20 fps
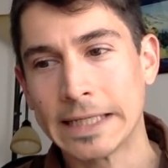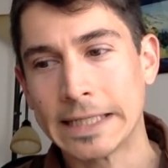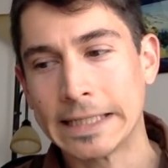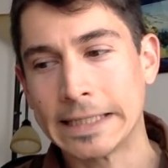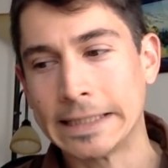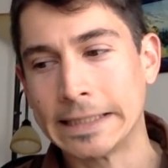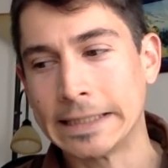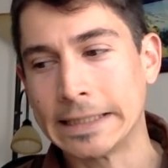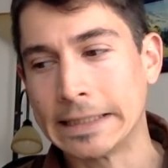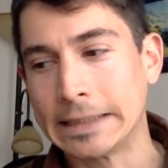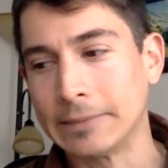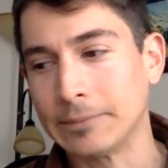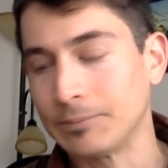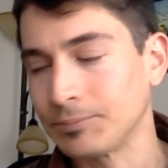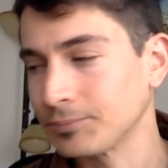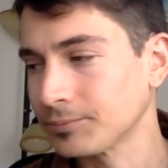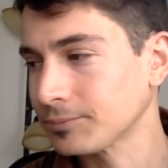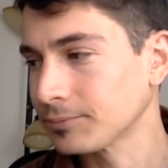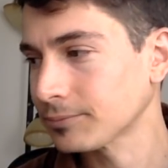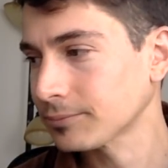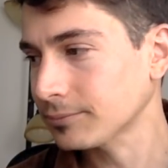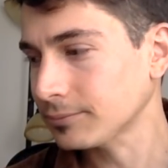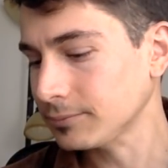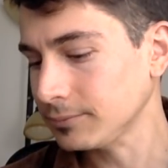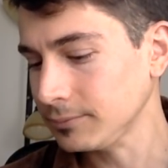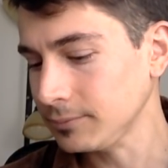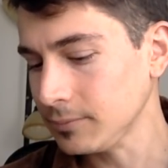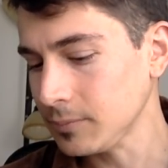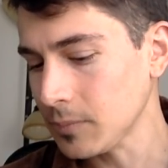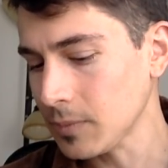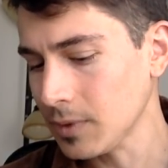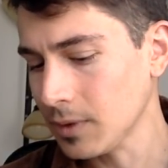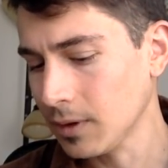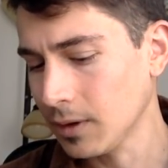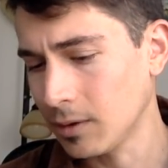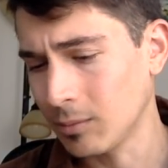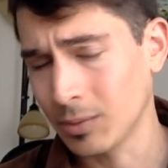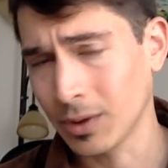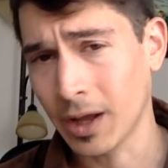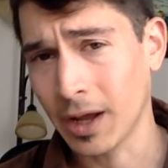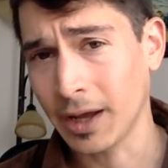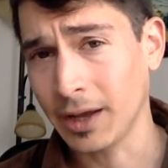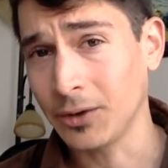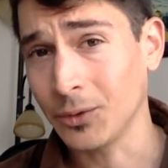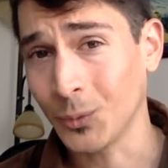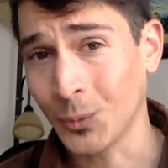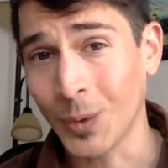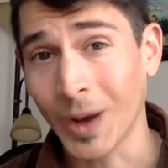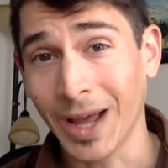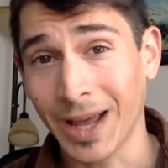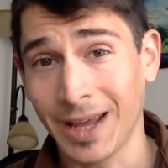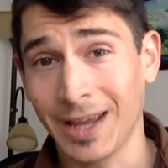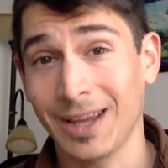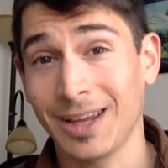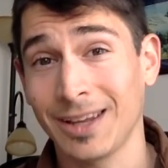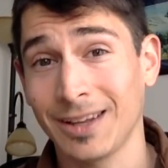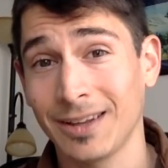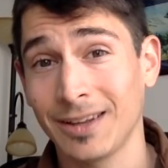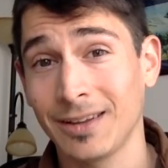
in a blind way.